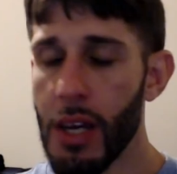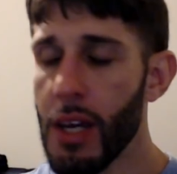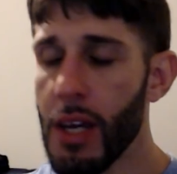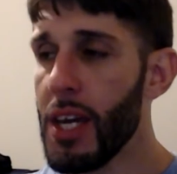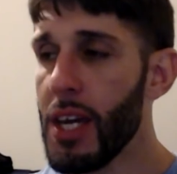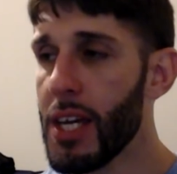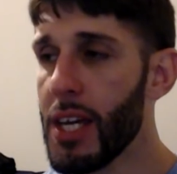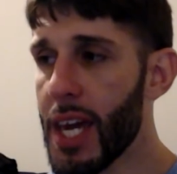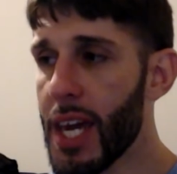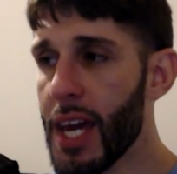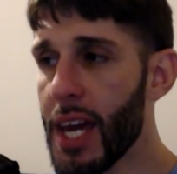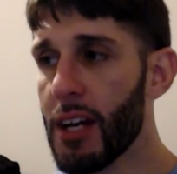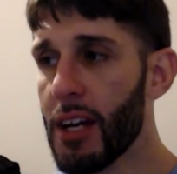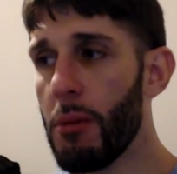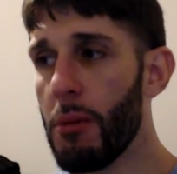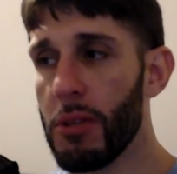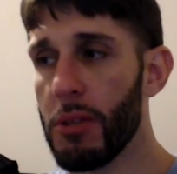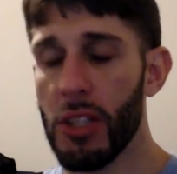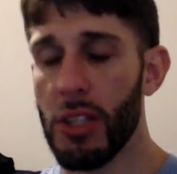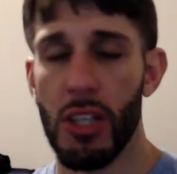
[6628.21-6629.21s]
He can't come
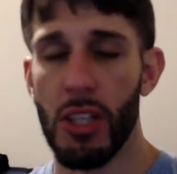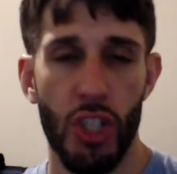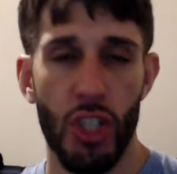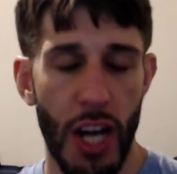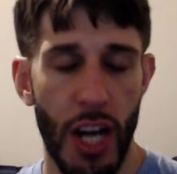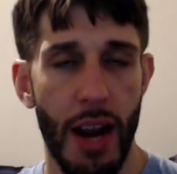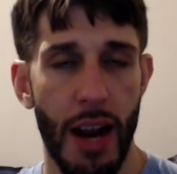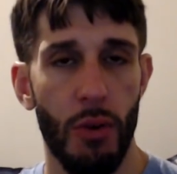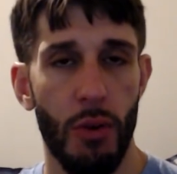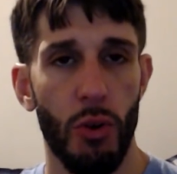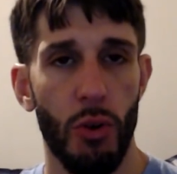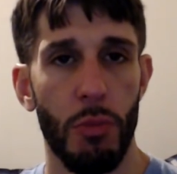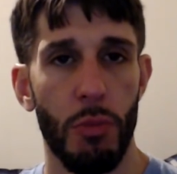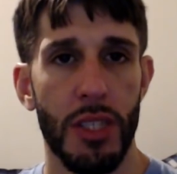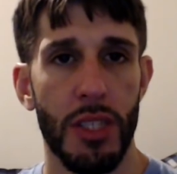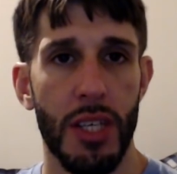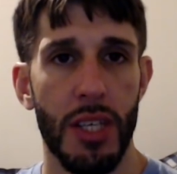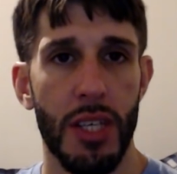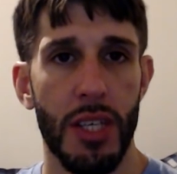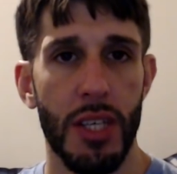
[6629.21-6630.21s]
into the chat room and
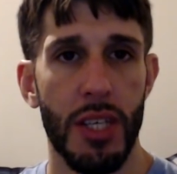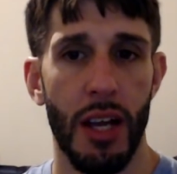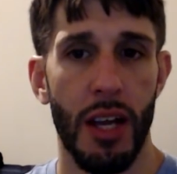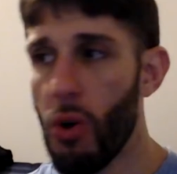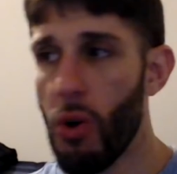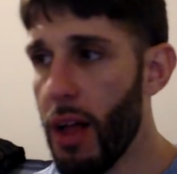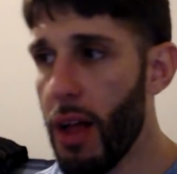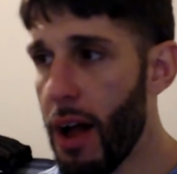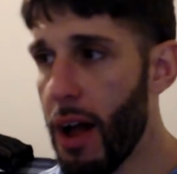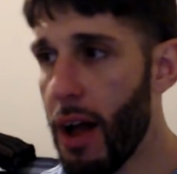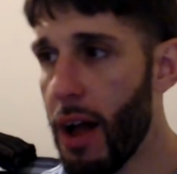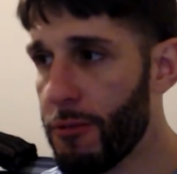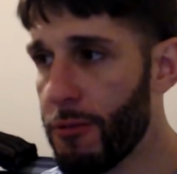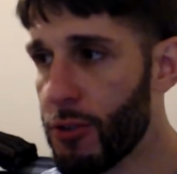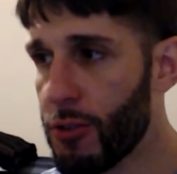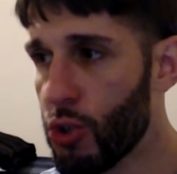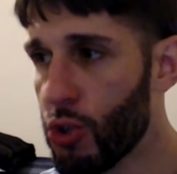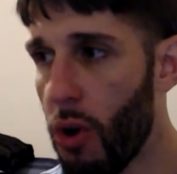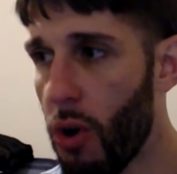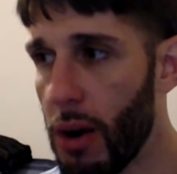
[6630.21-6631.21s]
tell us how
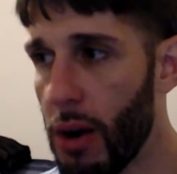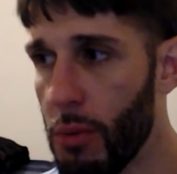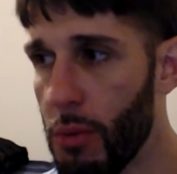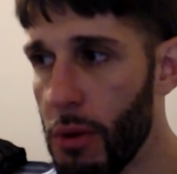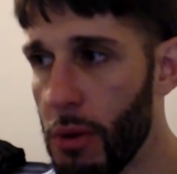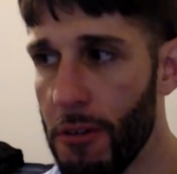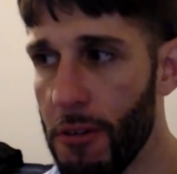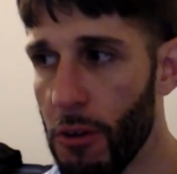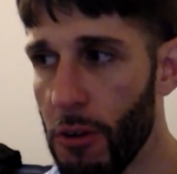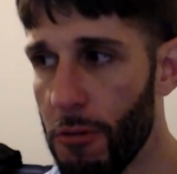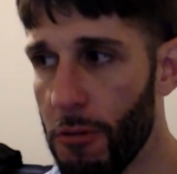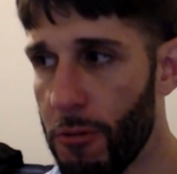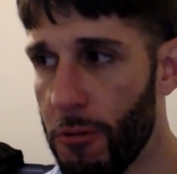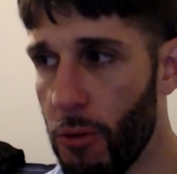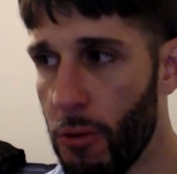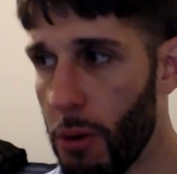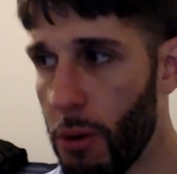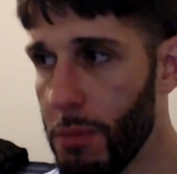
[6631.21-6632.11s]
sorry we feel for him,